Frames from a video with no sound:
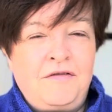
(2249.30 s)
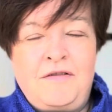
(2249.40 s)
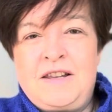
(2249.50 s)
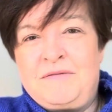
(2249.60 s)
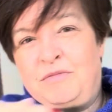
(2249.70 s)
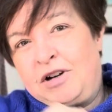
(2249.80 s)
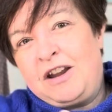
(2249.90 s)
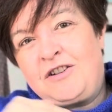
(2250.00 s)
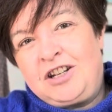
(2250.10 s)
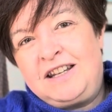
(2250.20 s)
This
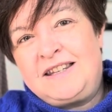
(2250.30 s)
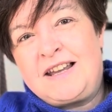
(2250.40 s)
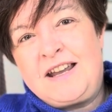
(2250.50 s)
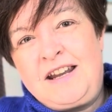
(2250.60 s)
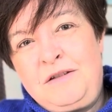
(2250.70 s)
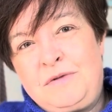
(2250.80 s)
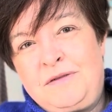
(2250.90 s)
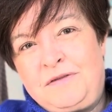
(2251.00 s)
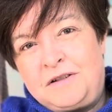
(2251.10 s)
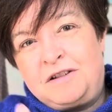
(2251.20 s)
brioche design
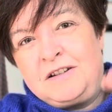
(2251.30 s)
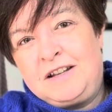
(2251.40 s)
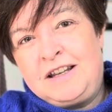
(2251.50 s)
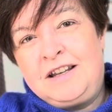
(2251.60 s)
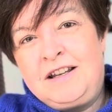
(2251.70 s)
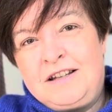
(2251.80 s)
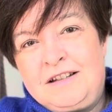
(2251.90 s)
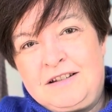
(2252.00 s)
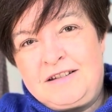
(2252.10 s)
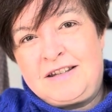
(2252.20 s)
with a
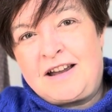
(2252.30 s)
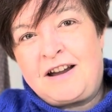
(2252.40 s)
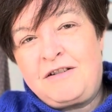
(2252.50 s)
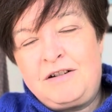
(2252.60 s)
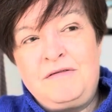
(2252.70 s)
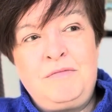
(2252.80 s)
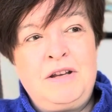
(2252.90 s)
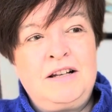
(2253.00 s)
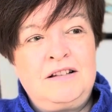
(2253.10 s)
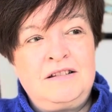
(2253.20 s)
star in the
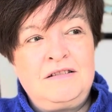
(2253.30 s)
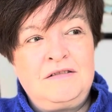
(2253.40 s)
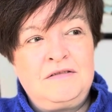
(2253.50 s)
middle.